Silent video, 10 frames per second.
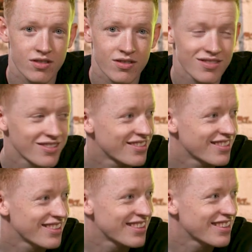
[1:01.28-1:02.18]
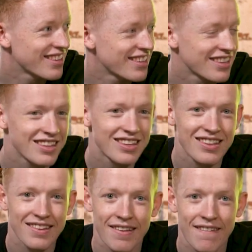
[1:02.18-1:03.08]

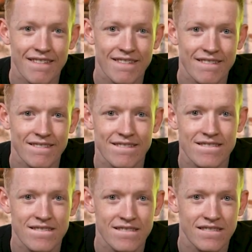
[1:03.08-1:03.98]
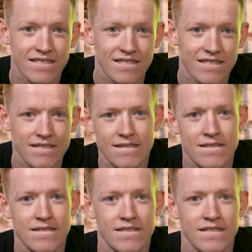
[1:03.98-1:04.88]

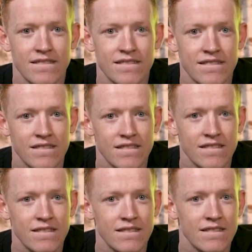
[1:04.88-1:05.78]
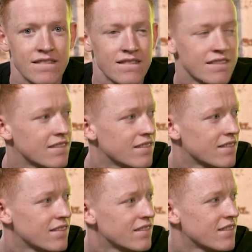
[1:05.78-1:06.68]

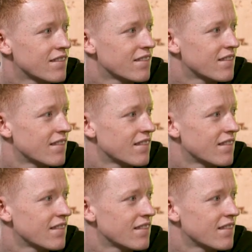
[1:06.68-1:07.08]
This person isn't speaking.